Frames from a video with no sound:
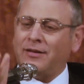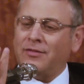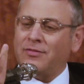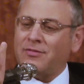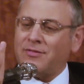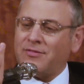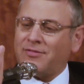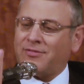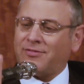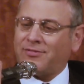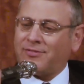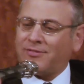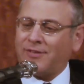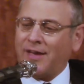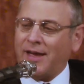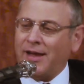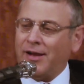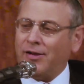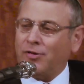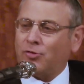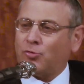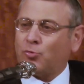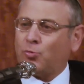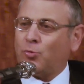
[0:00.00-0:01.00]
in the
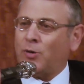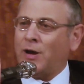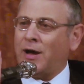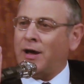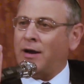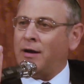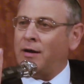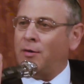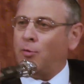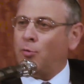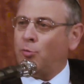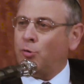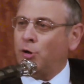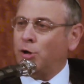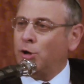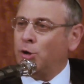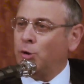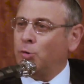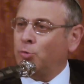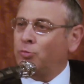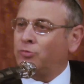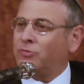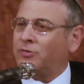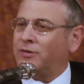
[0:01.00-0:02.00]
central
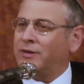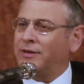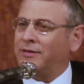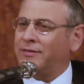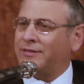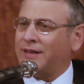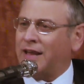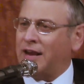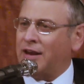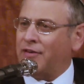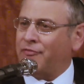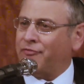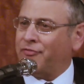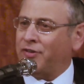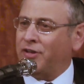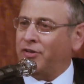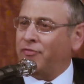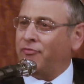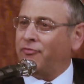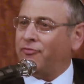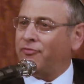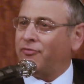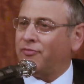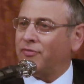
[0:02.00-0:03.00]
road in Tel
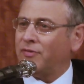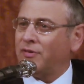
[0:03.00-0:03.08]
Aviv.